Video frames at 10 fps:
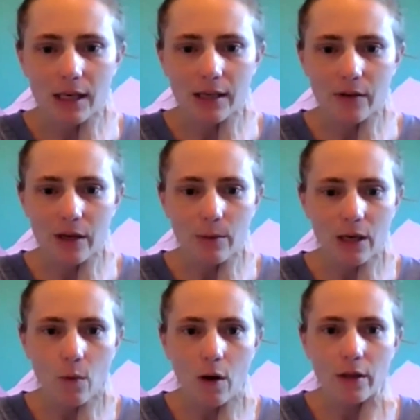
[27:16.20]
And if
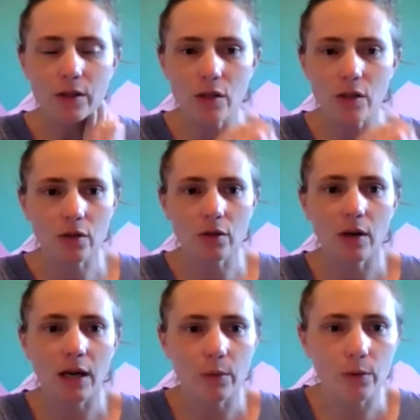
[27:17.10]
anybody wants
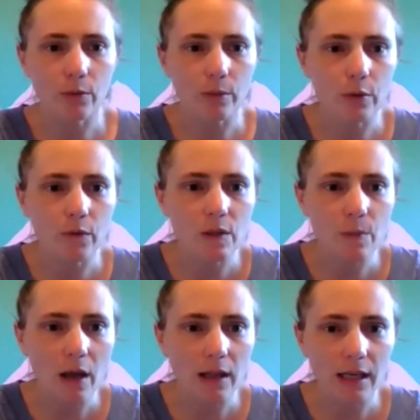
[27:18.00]
to, I will remove the
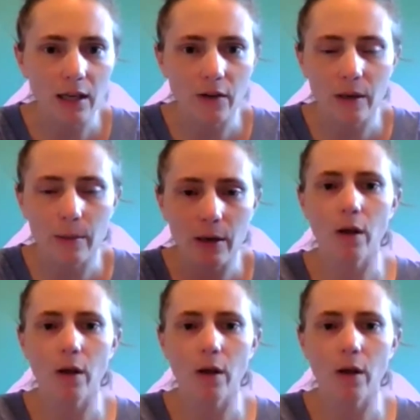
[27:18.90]
spotlight here. If anybody